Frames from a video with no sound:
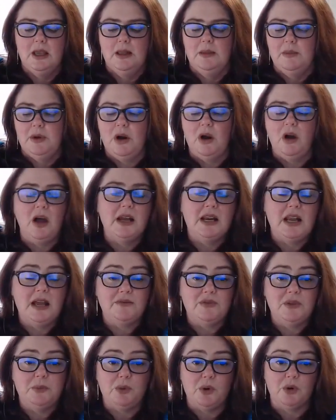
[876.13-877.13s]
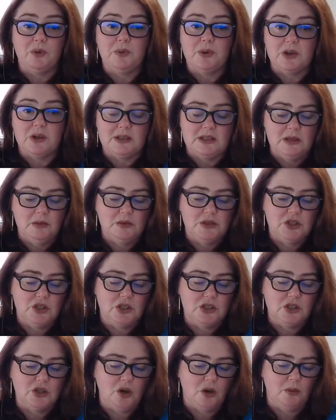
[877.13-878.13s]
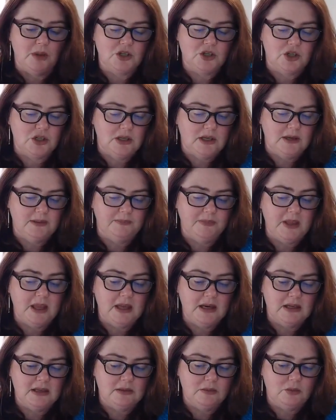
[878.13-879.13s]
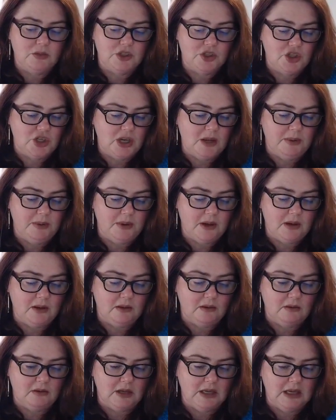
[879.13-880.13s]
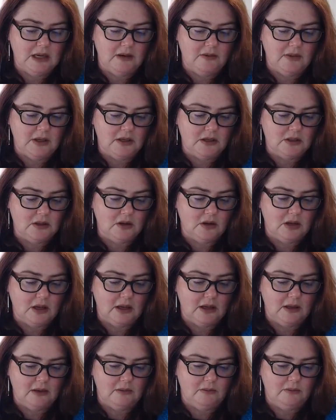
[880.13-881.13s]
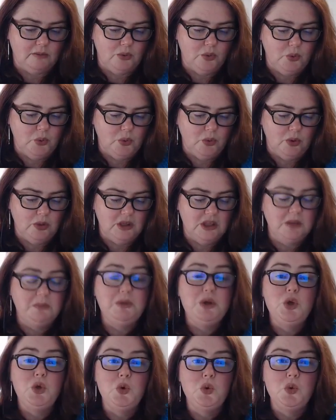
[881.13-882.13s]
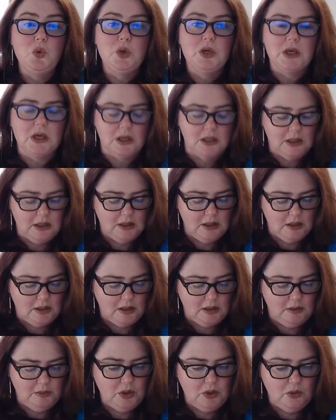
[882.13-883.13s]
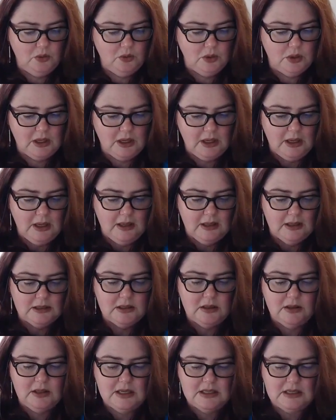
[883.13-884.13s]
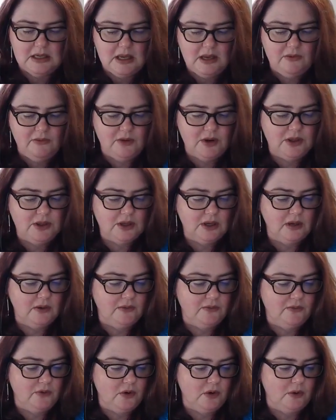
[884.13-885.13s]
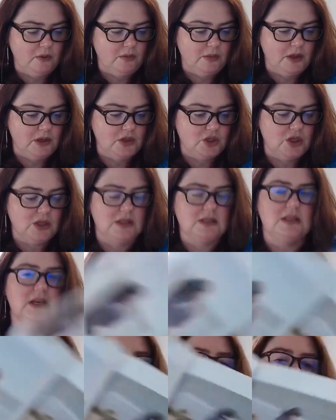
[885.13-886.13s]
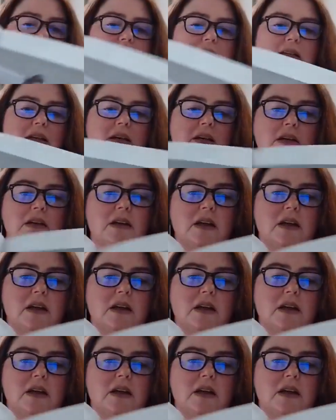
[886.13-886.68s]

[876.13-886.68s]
But I love the book because there was just so much there. And it was cheaper getting the entire book. So there's everything from just a classic